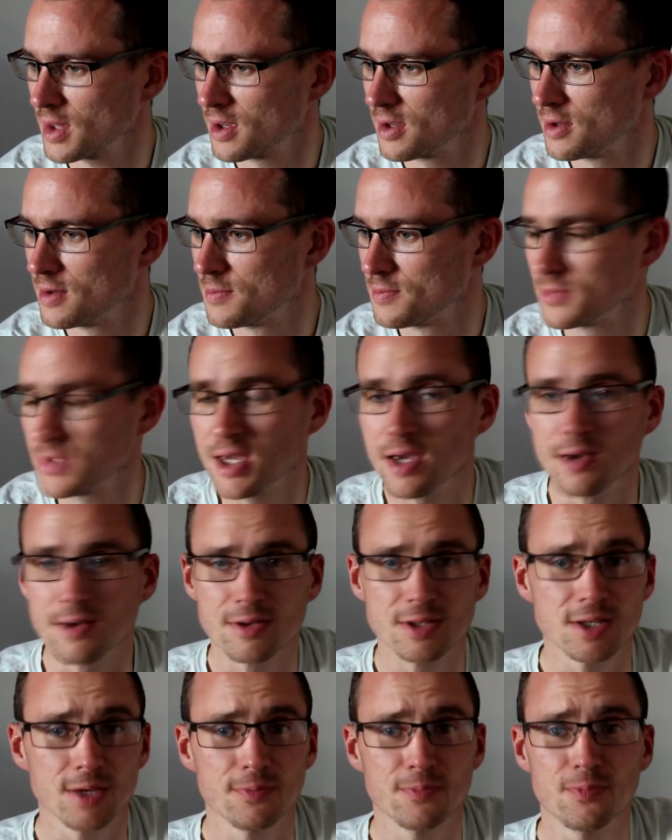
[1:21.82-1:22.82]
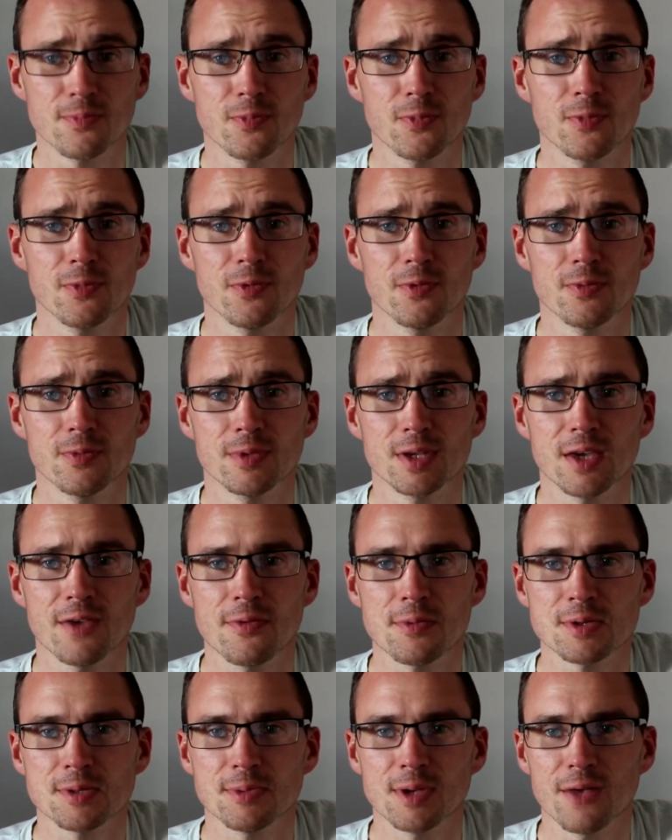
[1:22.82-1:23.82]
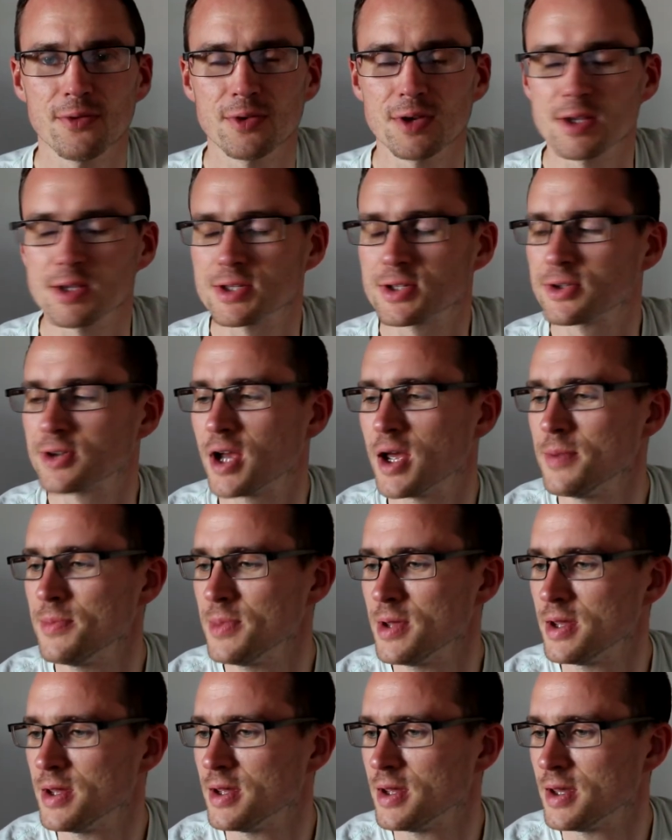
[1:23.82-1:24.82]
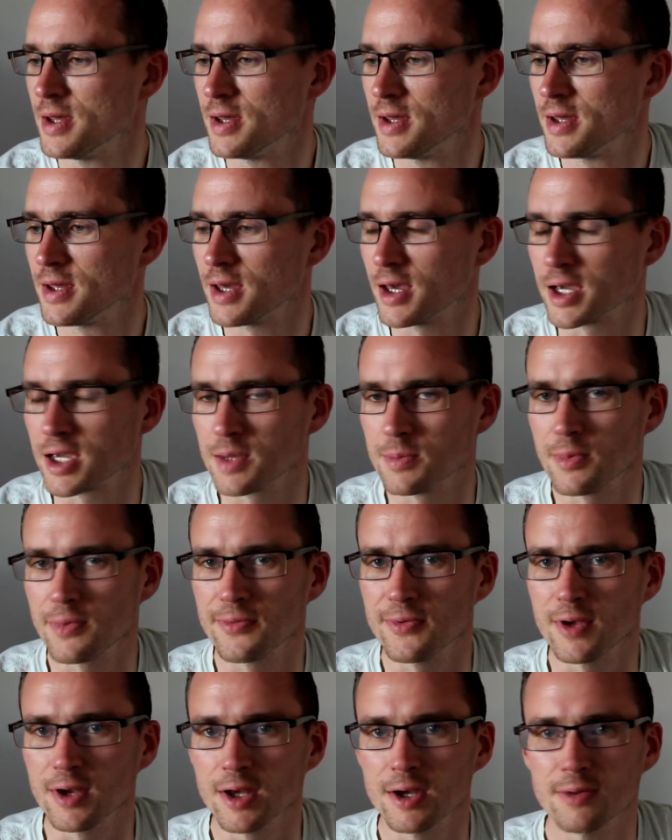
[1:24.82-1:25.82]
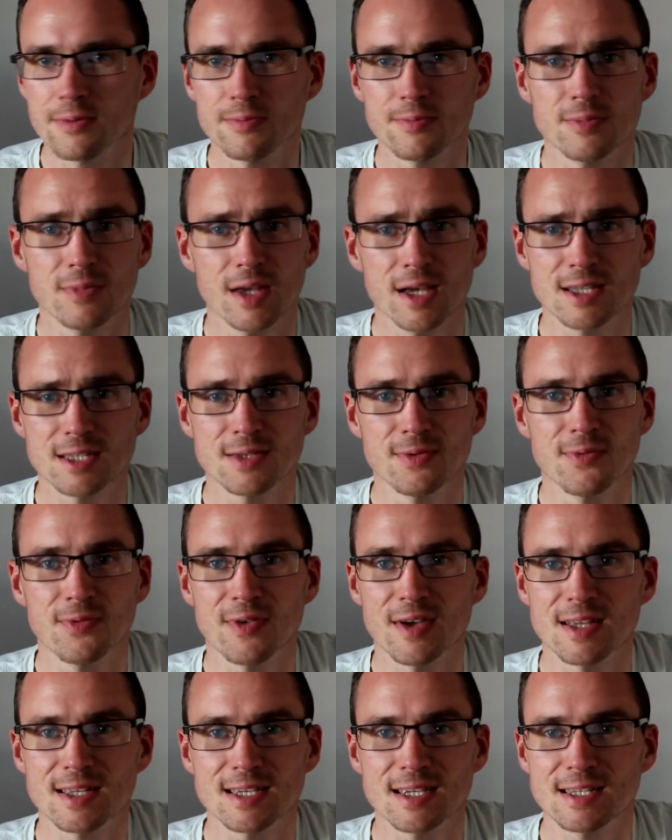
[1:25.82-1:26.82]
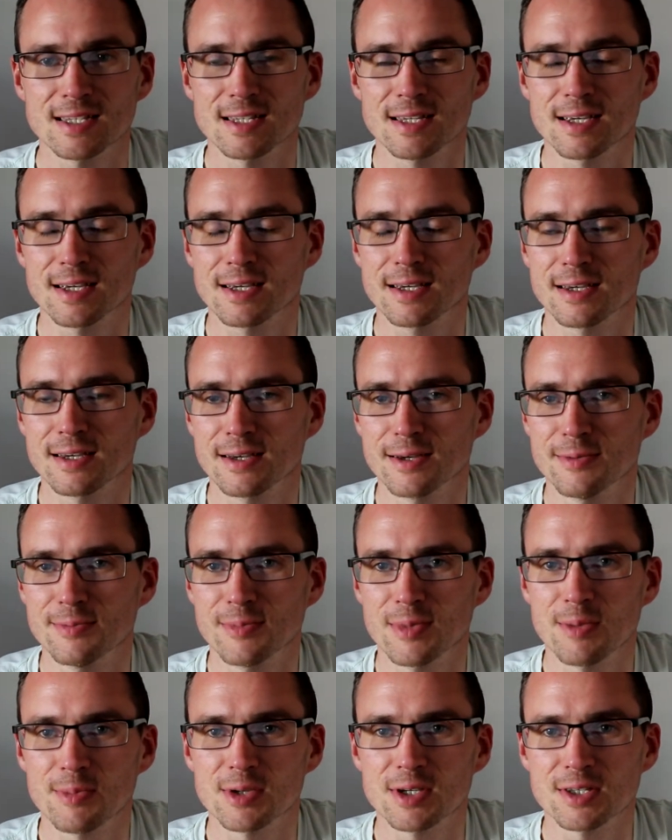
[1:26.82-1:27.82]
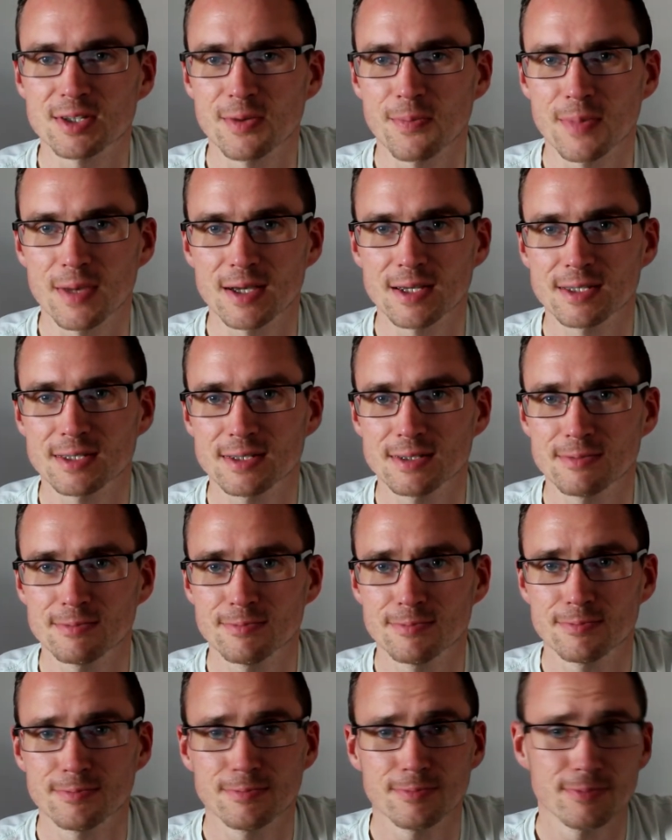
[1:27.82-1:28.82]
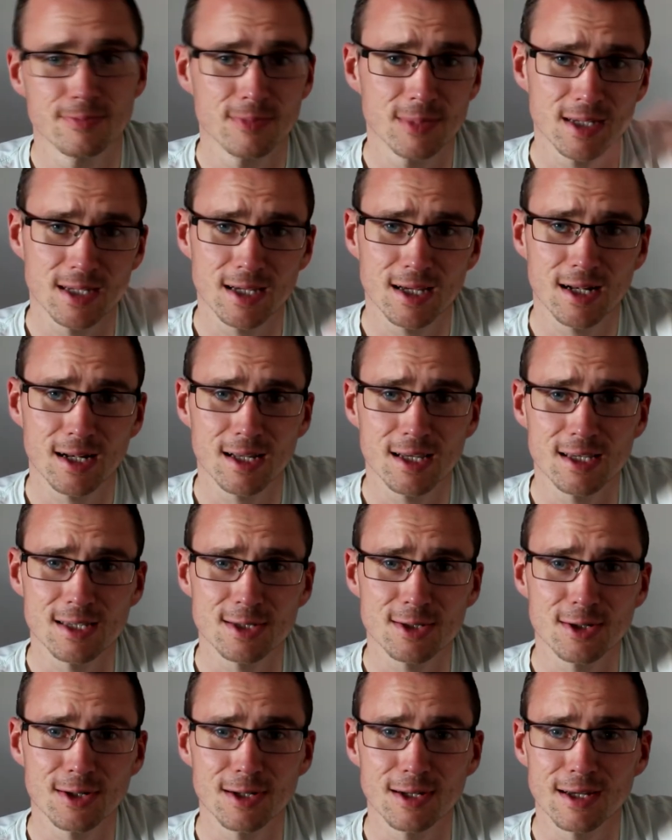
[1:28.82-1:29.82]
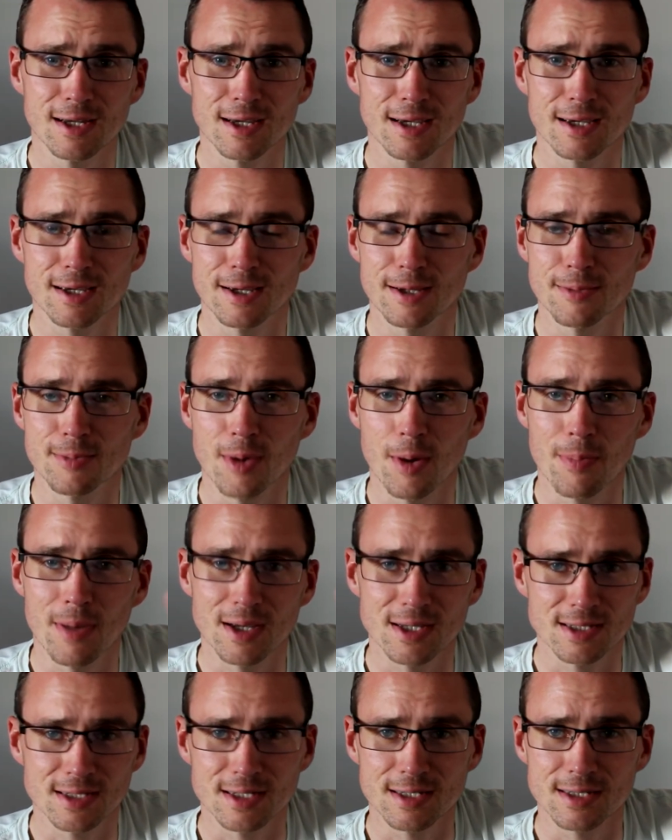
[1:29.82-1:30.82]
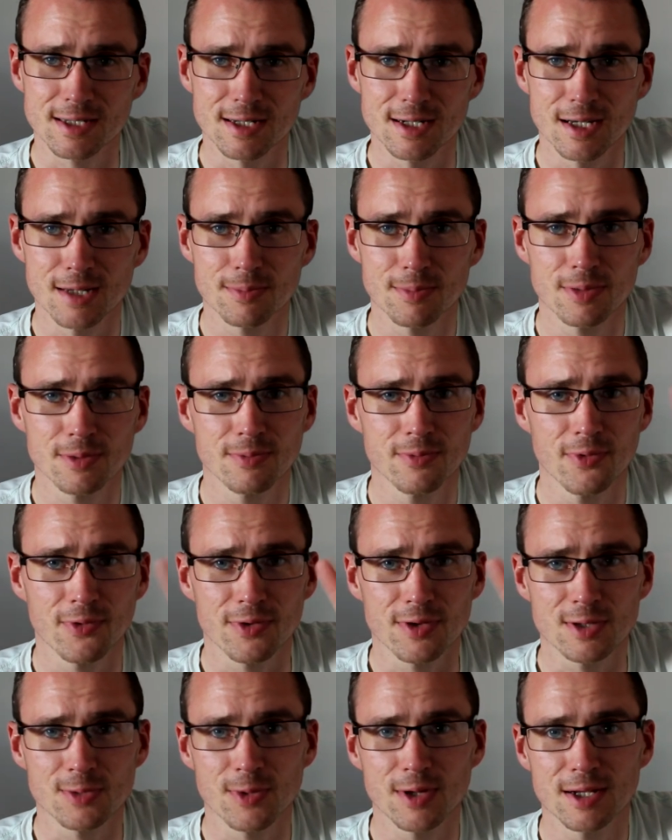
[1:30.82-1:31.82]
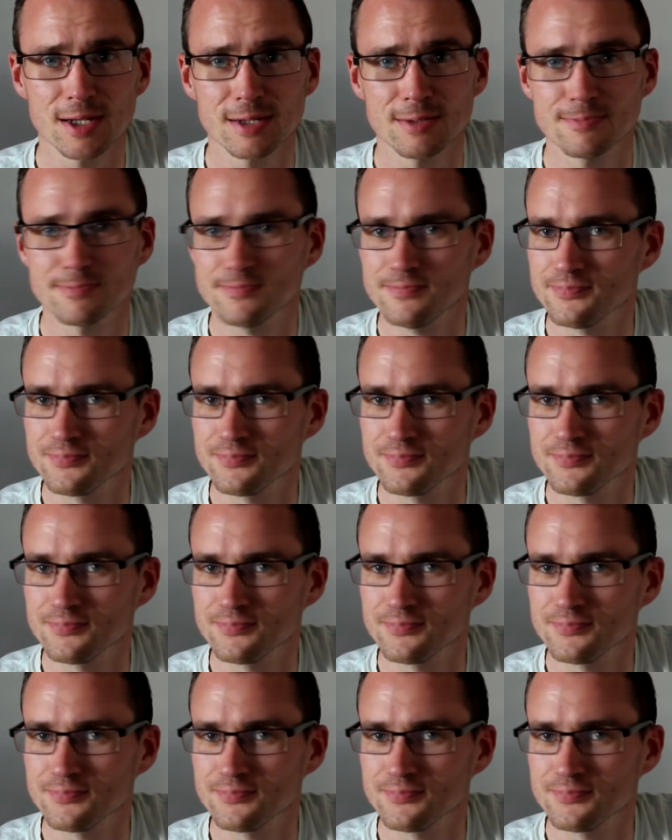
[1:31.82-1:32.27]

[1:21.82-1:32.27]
Yeah, so give it some love on Instagram. And give him a follow. Has some fantastic images of bus. He's got like a bus that he's done up for his wedding.